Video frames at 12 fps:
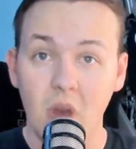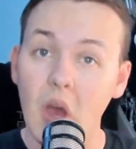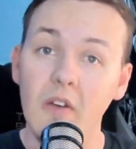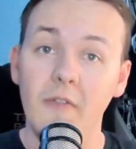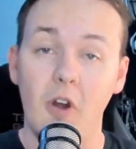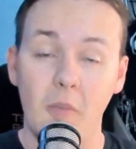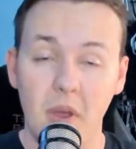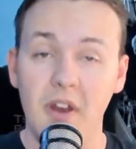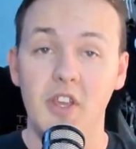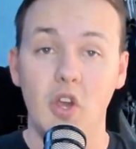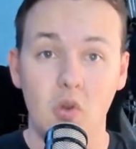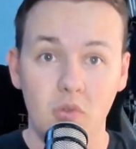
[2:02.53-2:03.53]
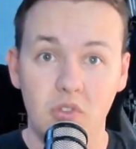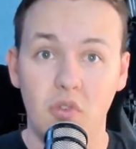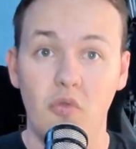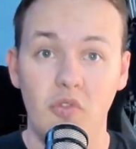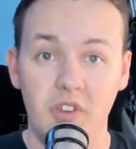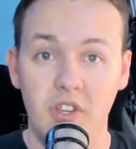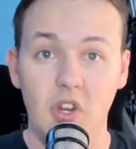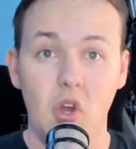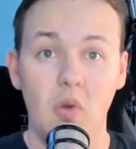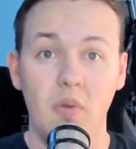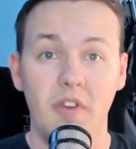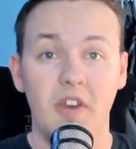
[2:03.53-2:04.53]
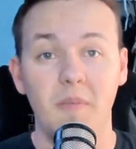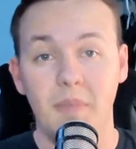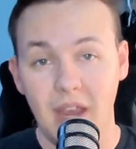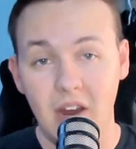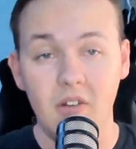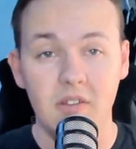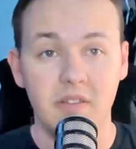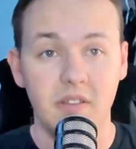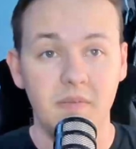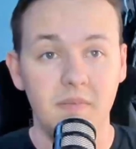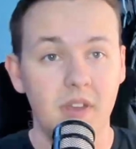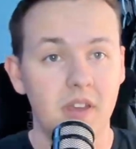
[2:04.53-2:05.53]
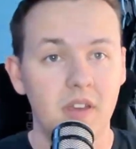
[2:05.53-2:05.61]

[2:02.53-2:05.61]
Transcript: of Armani Code to really know the comparison.